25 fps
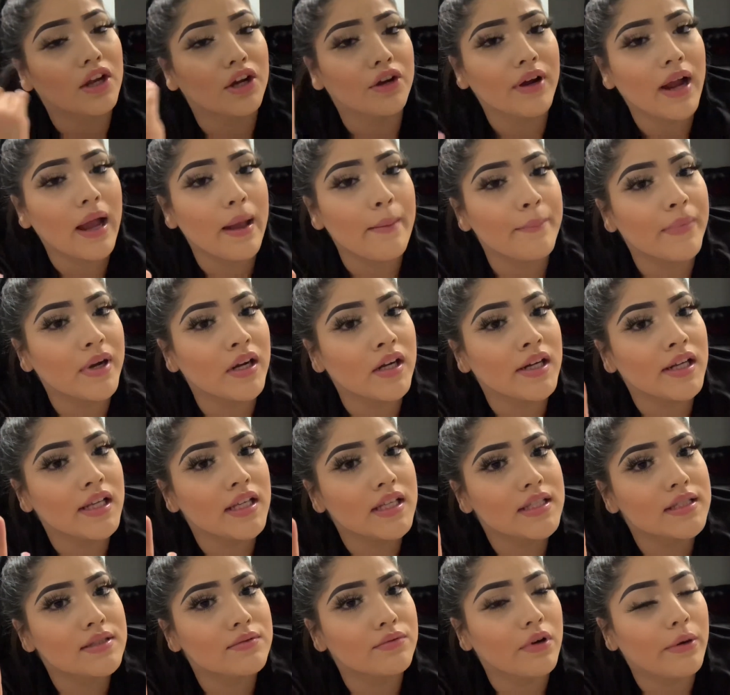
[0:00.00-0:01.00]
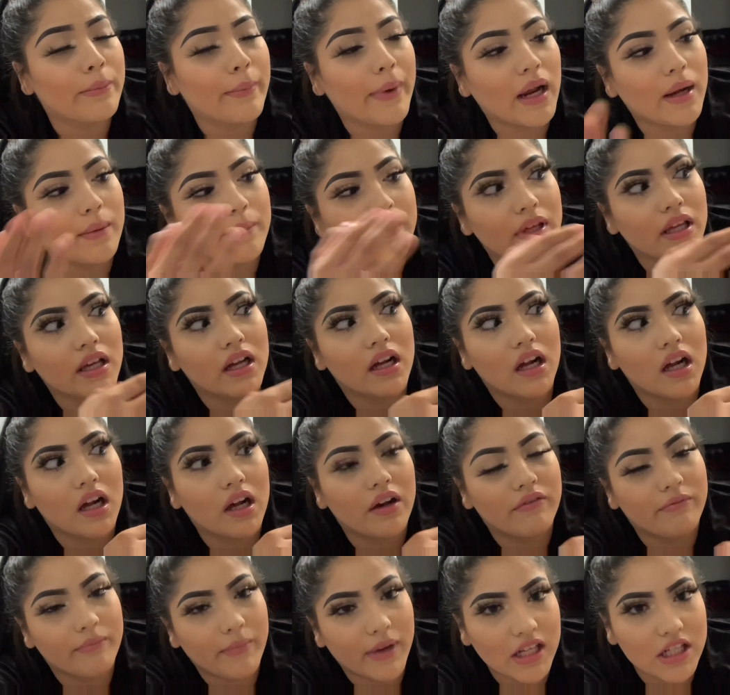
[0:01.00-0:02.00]
cranberries remind me
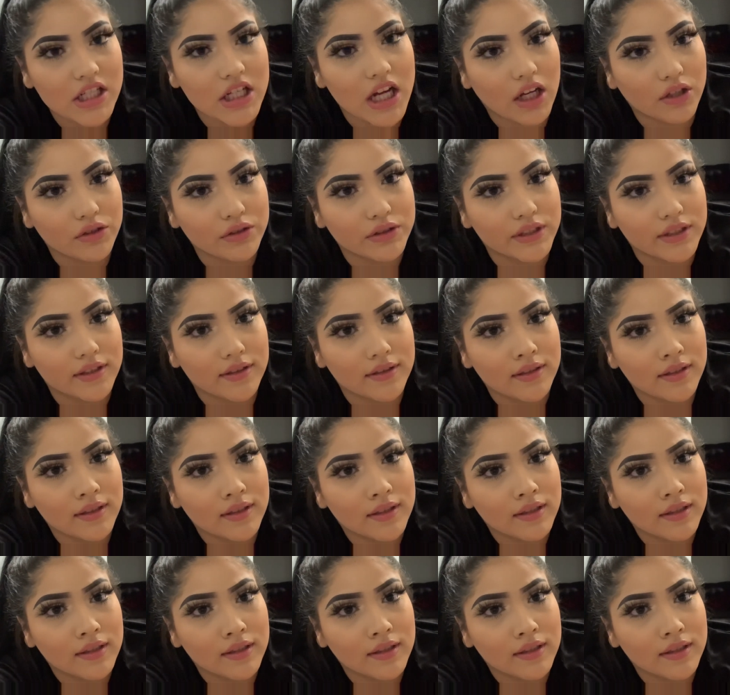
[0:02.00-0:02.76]
of my childhood